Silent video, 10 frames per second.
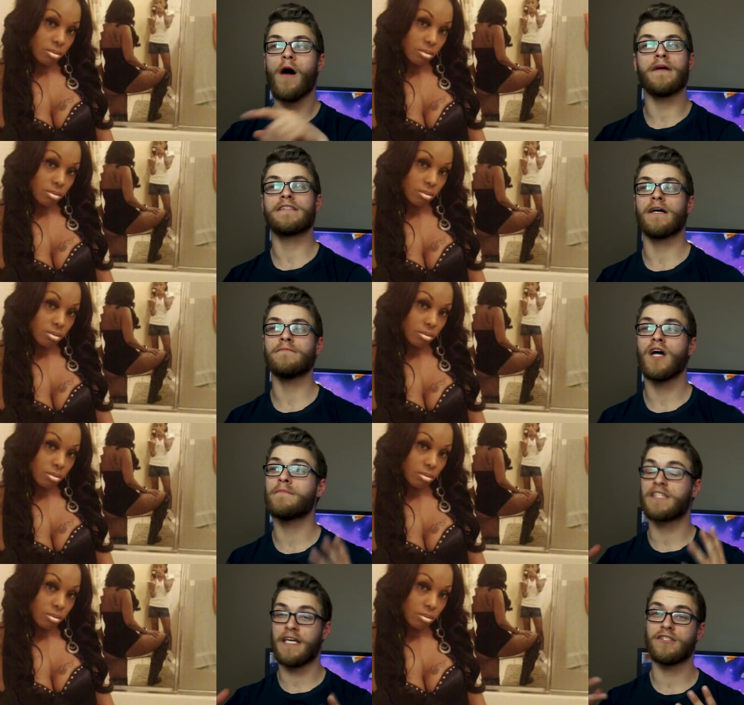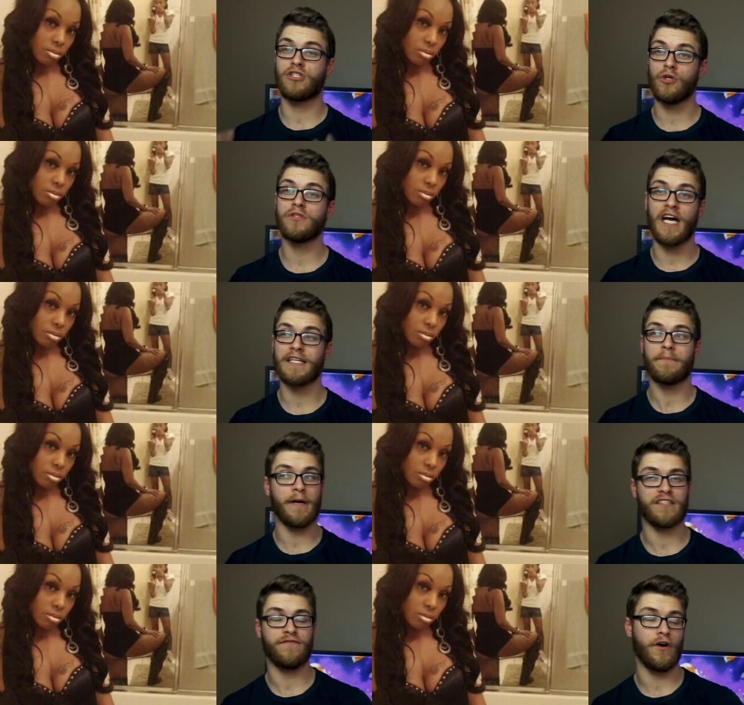Speaker 1: I mean, sometimes kids do take the
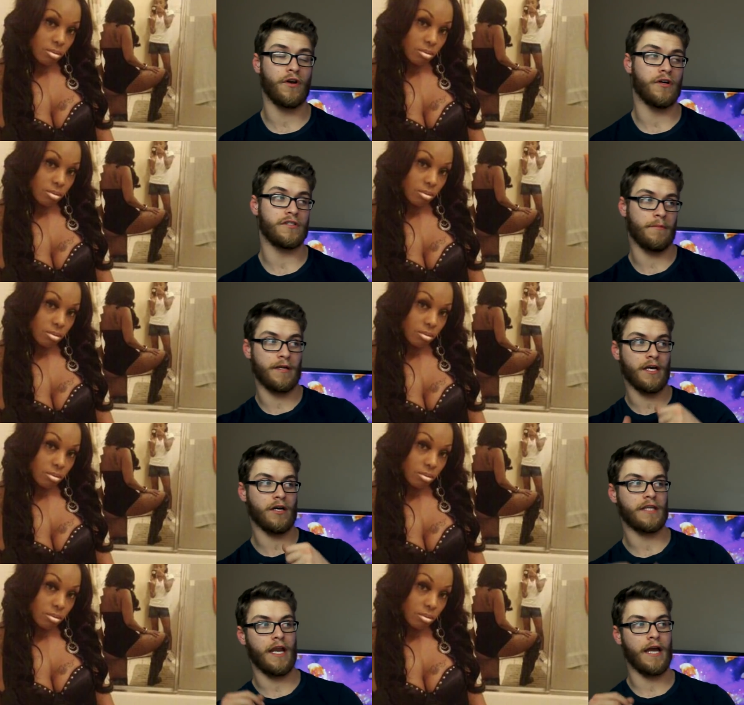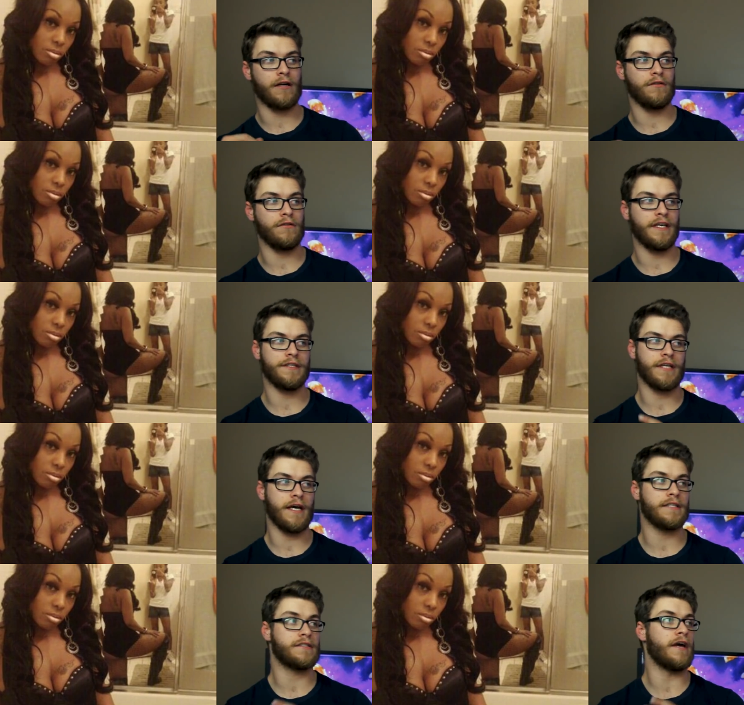best photos. I mean, they got that angle these
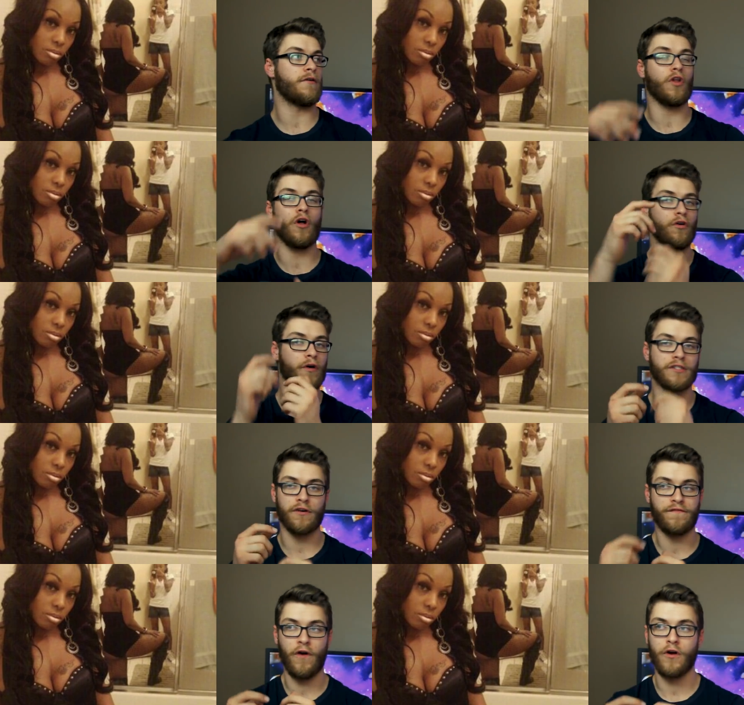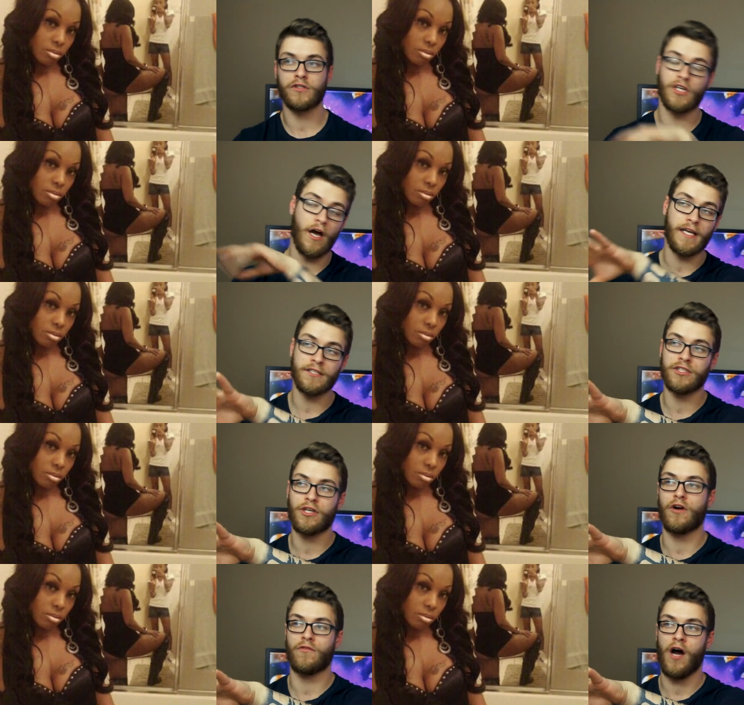days. They're always on phone, so I guess
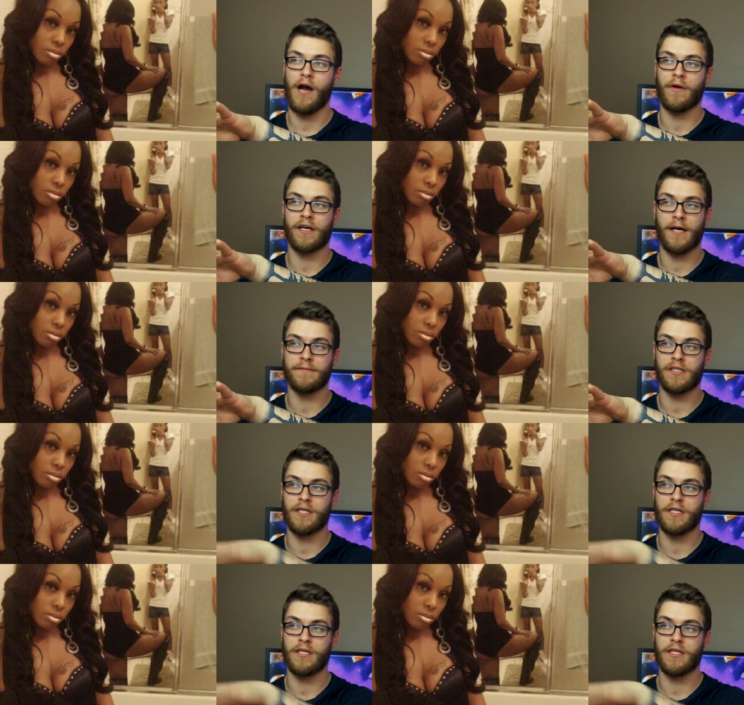she's got it right when it comes to